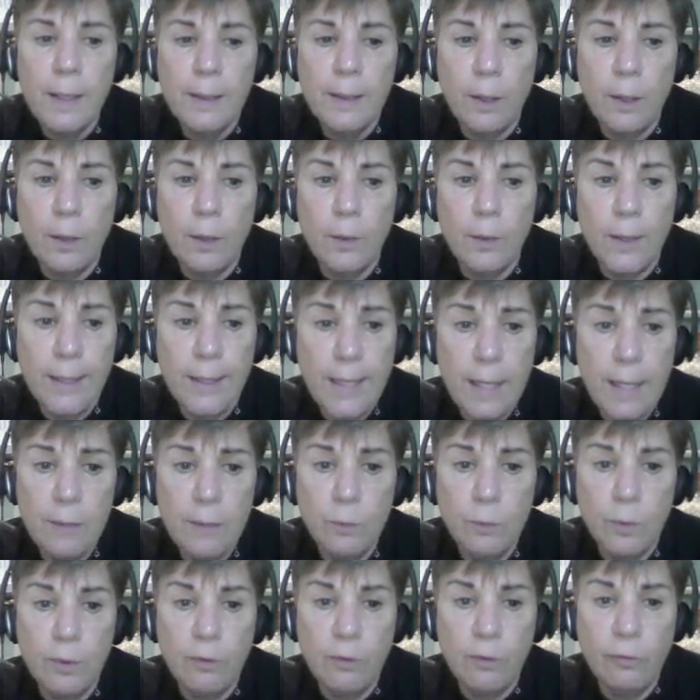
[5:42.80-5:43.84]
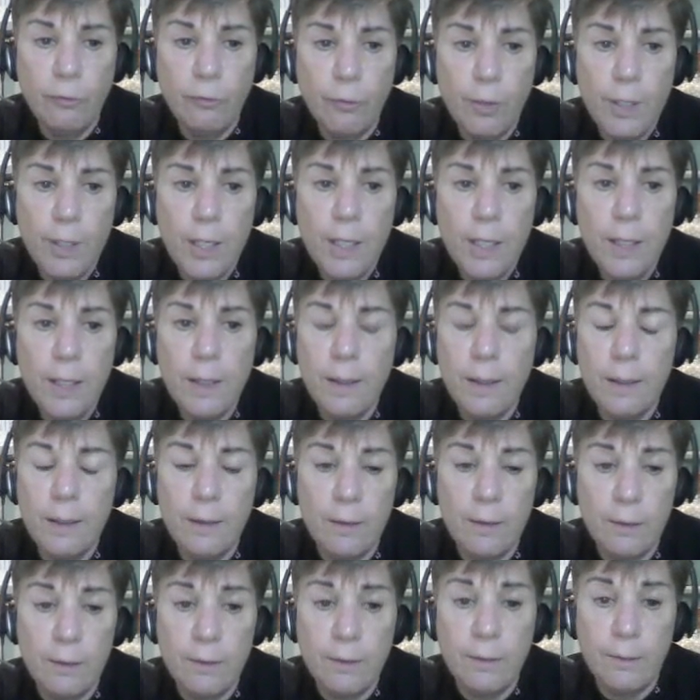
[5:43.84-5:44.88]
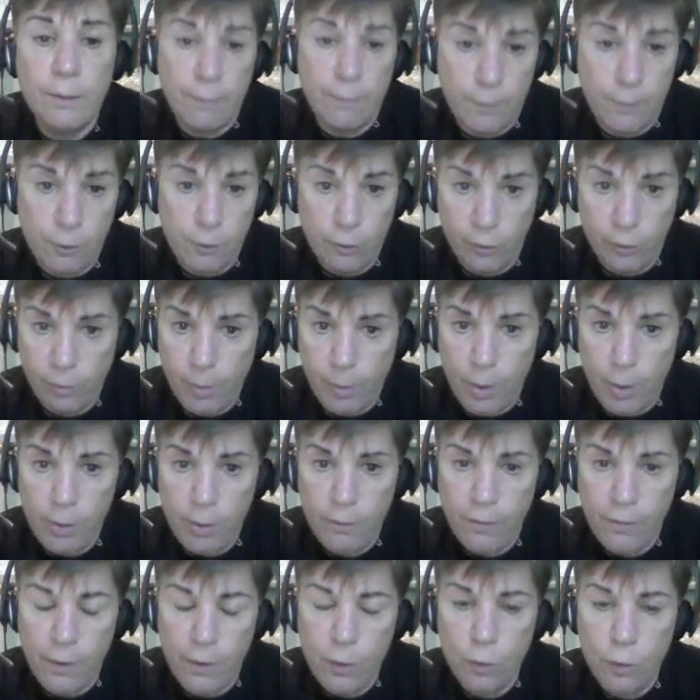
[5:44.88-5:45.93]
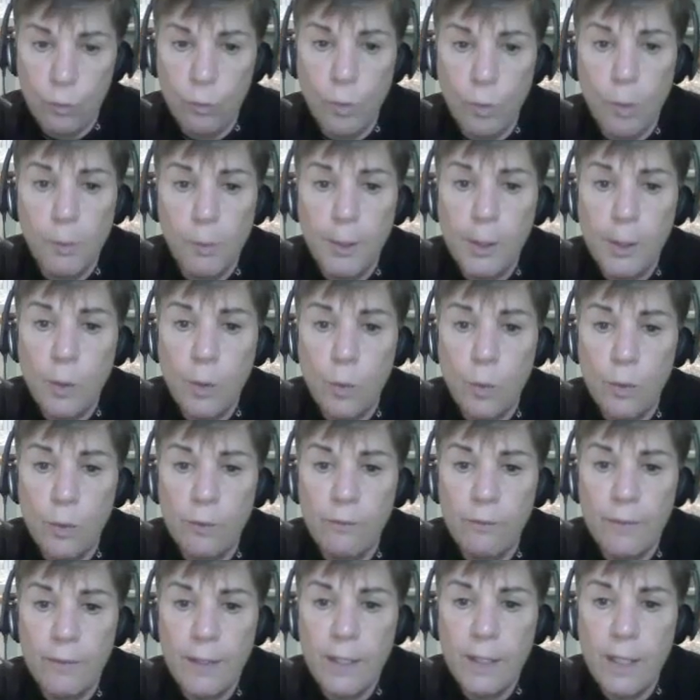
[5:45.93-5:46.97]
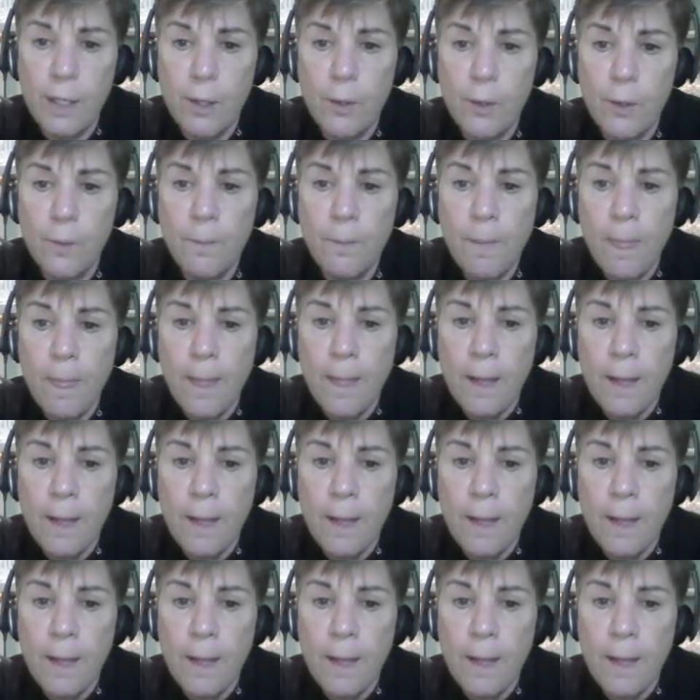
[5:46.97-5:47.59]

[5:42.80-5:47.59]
Now, again, what's free is your smartphone will record video.